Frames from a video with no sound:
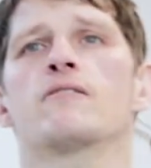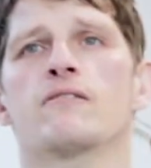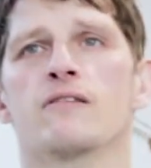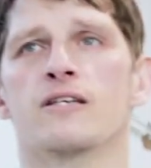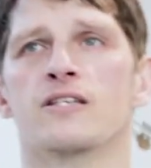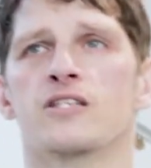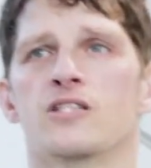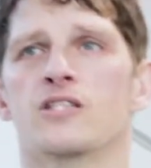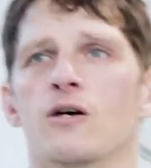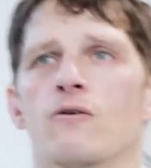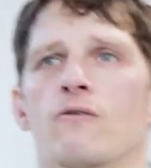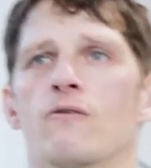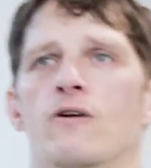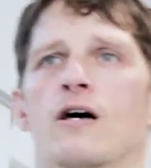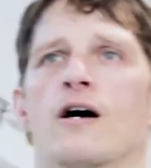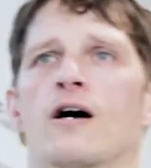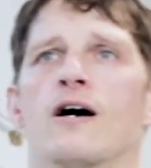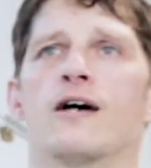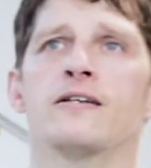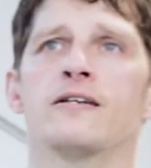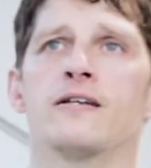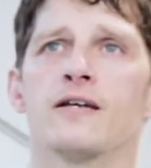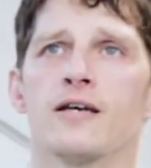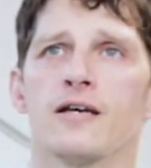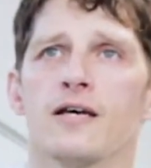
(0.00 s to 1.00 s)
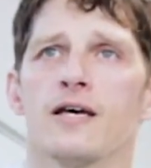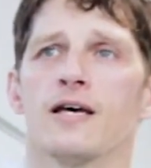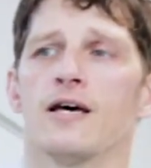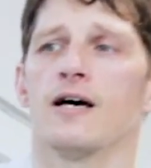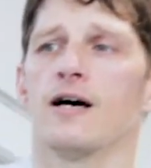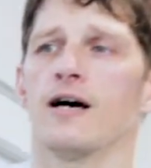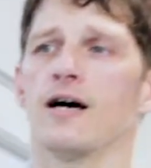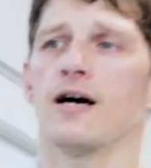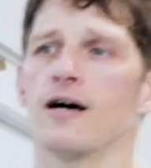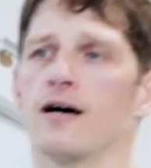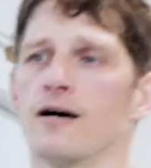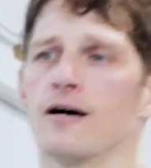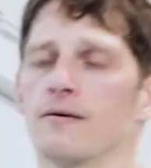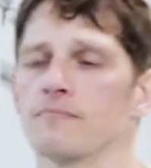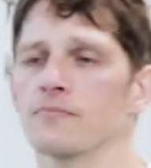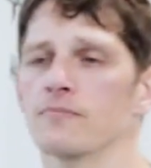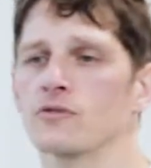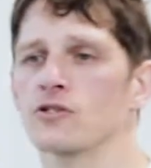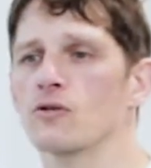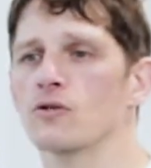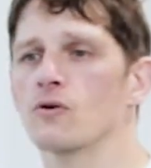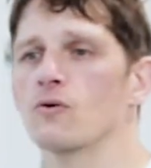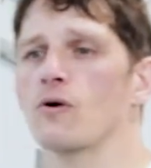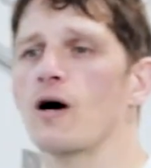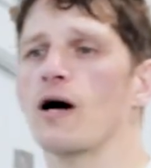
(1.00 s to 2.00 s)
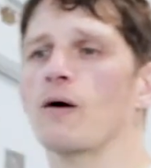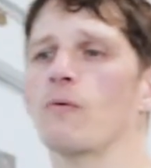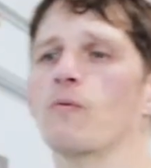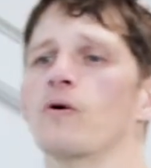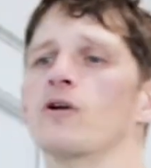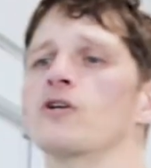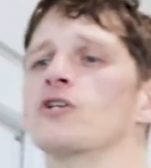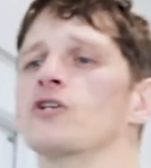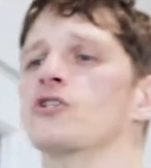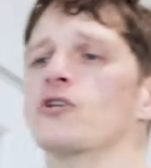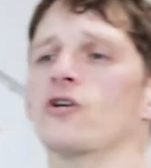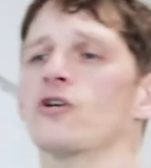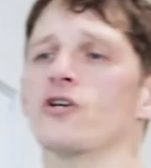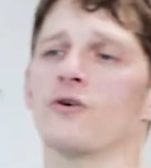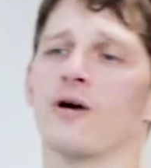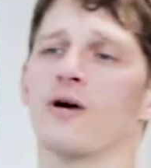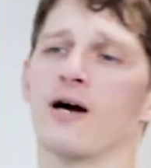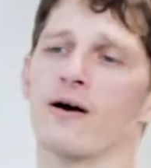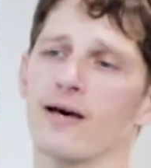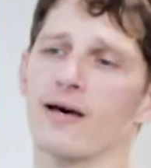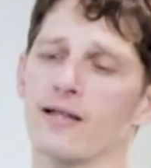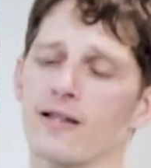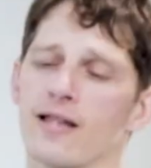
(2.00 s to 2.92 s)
that's going on. So I want to show you how I